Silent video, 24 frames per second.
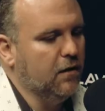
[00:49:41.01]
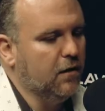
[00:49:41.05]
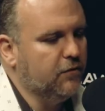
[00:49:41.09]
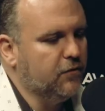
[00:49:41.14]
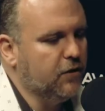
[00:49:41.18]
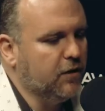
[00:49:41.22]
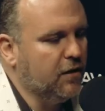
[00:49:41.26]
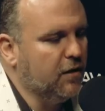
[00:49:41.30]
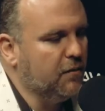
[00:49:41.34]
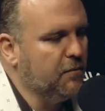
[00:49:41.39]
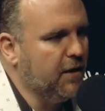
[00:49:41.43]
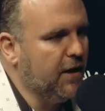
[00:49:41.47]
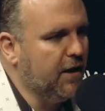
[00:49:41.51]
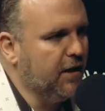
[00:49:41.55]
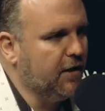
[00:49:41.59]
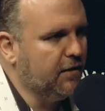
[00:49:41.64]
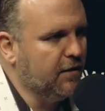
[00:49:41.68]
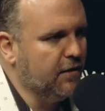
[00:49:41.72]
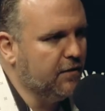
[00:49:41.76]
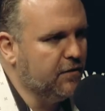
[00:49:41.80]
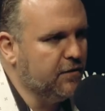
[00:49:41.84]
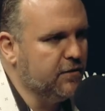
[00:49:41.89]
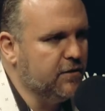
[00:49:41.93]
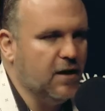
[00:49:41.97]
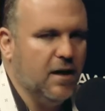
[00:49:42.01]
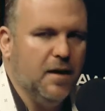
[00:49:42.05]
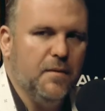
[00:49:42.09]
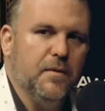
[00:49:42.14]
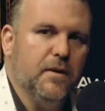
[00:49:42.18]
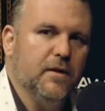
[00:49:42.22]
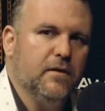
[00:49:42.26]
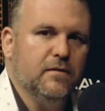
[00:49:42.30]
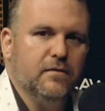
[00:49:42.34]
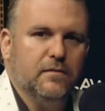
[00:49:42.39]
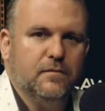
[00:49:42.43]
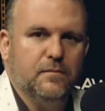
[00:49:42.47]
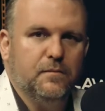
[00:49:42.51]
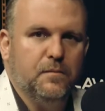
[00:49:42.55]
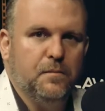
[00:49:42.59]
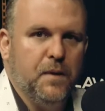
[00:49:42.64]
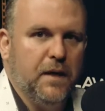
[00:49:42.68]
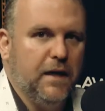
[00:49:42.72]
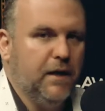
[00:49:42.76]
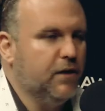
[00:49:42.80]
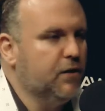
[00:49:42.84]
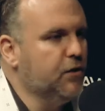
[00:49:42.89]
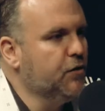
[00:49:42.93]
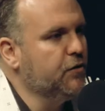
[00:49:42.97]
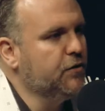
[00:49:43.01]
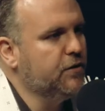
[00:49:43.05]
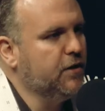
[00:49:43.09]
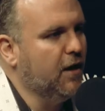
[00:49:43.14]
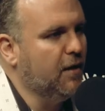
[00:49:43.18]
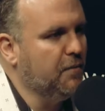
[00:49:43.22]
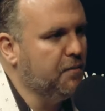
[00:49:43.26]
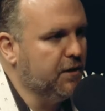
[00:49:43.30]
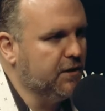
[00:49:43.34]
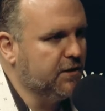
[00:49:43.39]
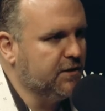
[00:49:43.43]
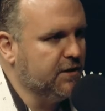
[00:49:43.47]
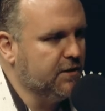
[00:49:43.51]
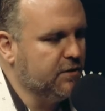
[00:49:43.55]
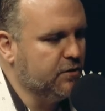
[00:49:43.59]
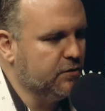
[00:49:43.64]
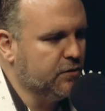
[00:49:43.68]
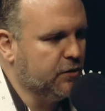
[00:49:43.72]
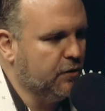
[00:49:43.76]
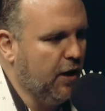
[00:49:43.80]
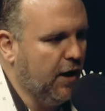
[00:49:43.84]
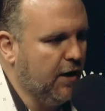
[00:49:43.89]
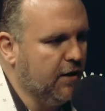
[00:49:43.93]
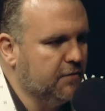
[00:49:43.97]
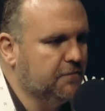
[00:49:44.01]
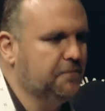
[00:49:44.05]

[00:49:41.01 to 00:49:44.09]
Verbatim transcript: love to come back another time and pick new topics. This was great.